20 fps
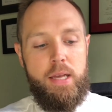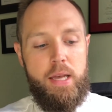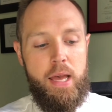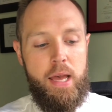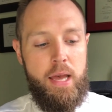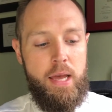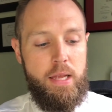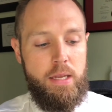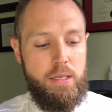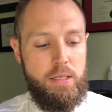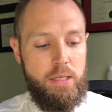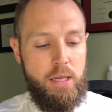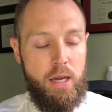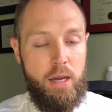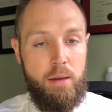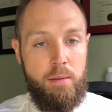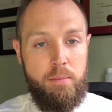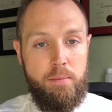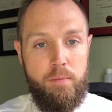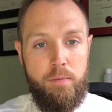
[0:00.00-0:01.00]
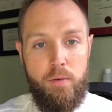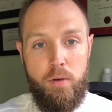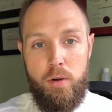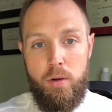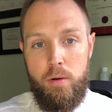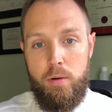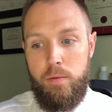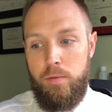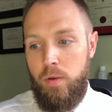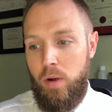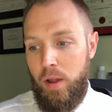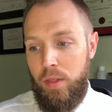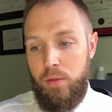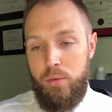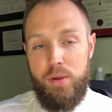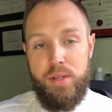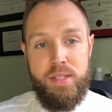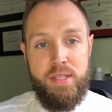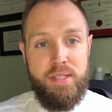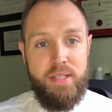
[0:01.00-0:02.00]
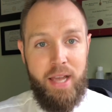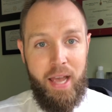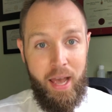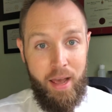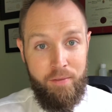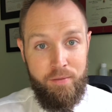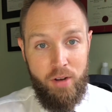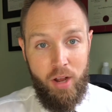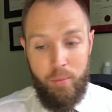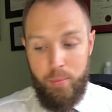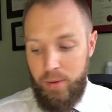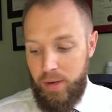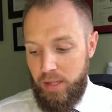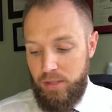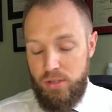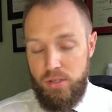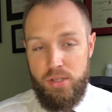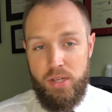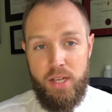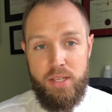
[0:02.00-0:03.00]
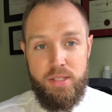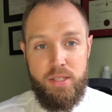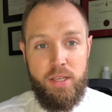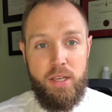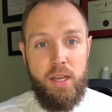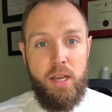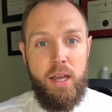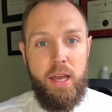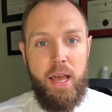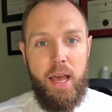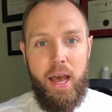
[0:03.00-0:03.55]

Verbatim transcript: And um, for, for other reasons, I have not been exercising.